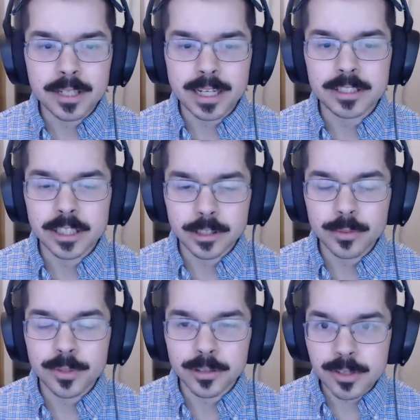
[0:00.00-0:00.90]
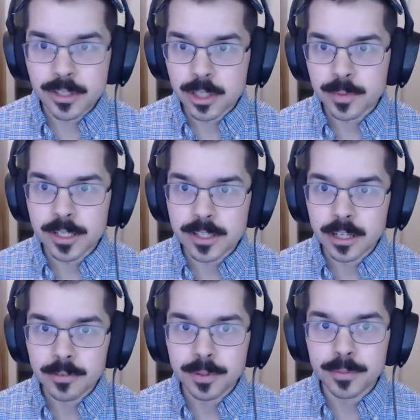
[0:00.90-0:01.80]
I did a little bit of research
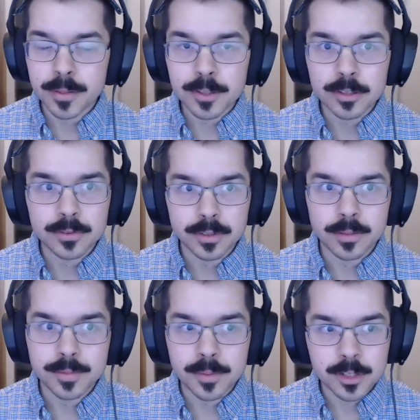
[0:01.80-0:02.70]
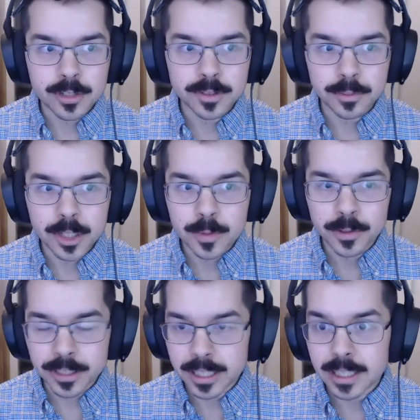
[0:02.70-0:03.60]
myself, but maybe I'm sure you've done much
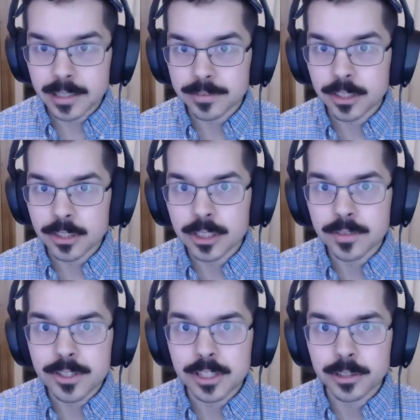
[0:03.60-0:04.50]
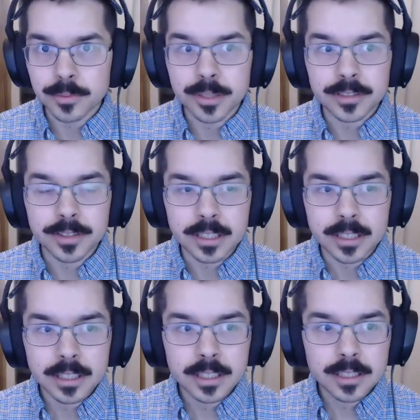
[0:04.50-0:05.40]
more than I have. Could you give us a little bit of a
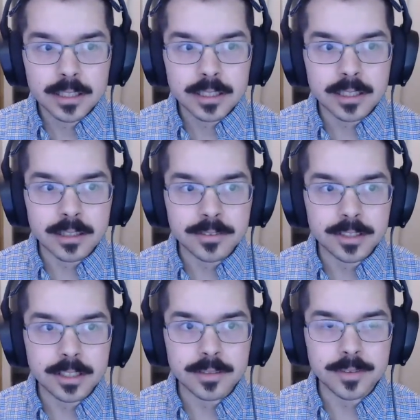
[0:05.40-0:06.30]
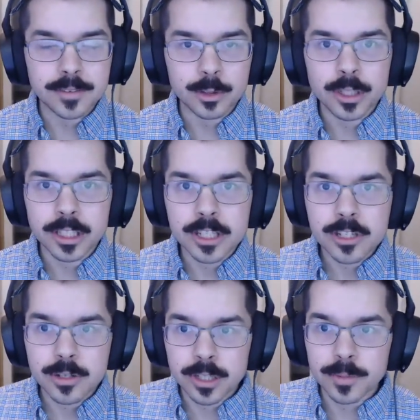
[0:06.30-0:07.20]
quick
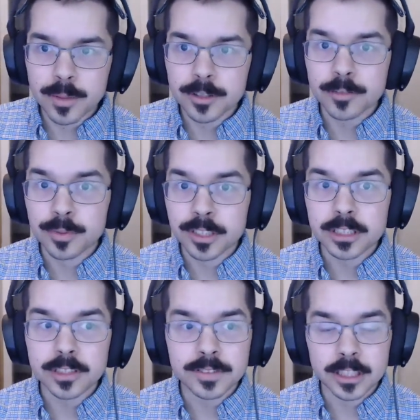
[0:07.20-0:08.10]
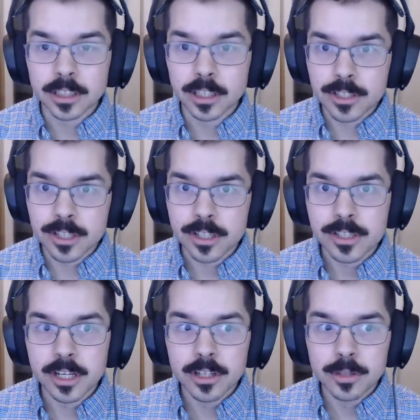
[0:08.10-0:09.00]
history, maybe, of predictive technology? Because
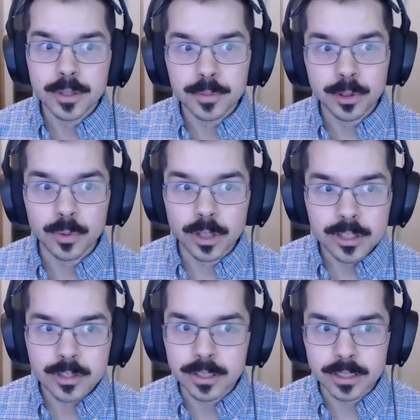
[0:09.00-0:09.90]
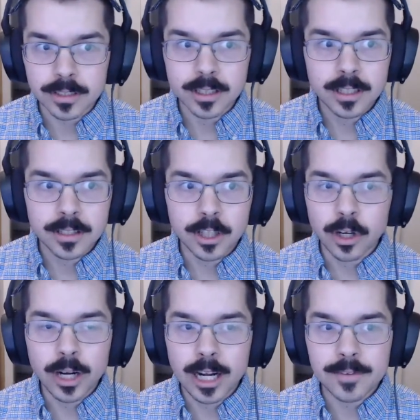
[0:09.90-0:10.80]
I know people in Wall Street, they
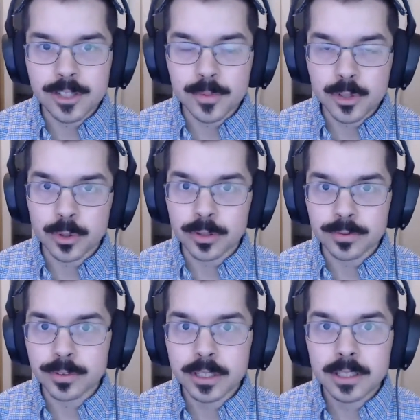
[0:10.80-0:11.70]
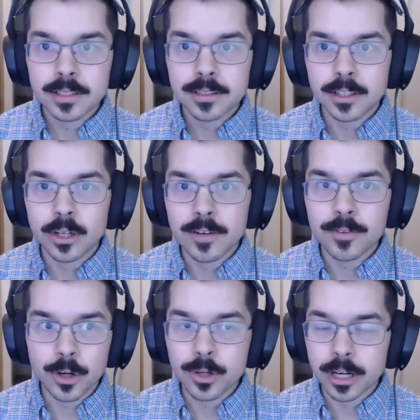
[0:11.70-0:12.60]
all have
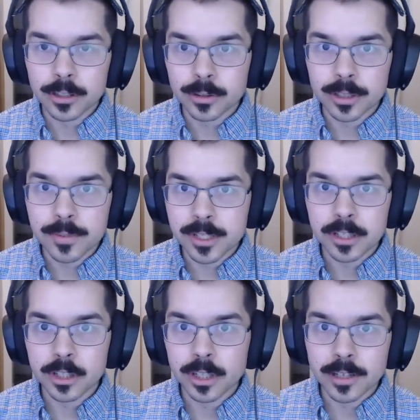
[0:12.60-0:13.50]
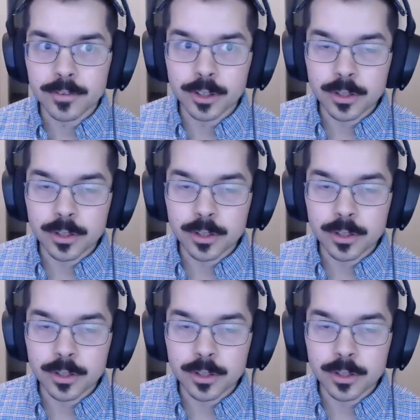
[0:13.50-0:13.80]
their own algorithms, and they all have their own